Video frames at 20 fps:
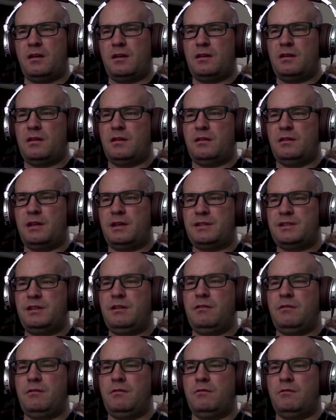unless
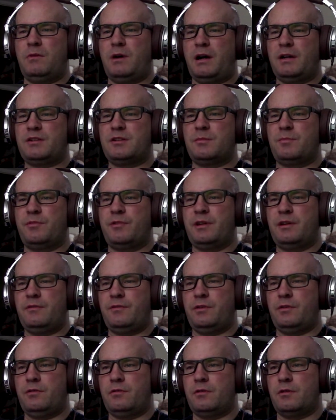you watch a
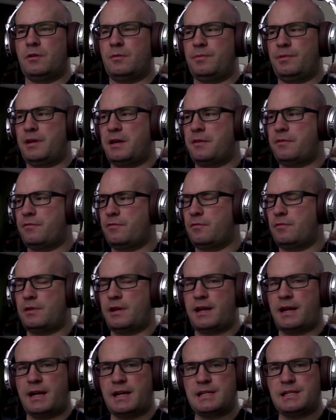preview or a playthrough like
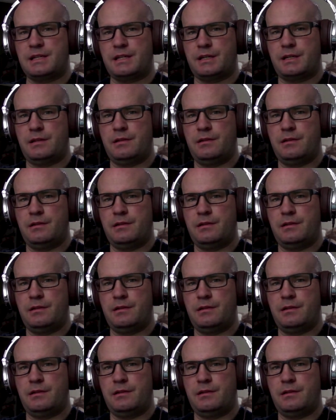I did,